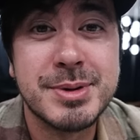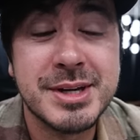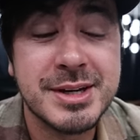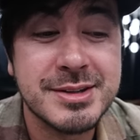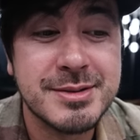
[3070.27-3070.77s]

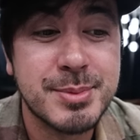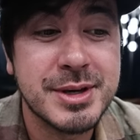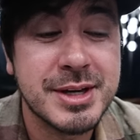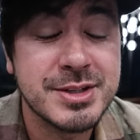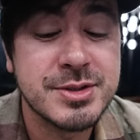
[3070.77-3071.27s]
being a
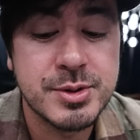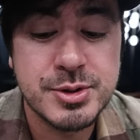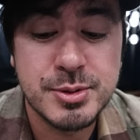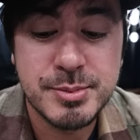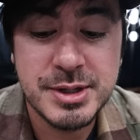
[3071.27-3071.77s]
being a
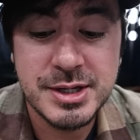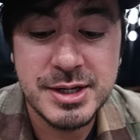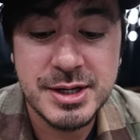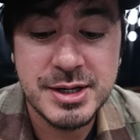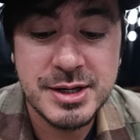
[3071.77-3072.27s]
social
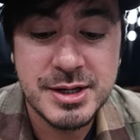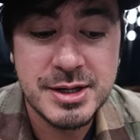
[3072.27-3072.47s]
media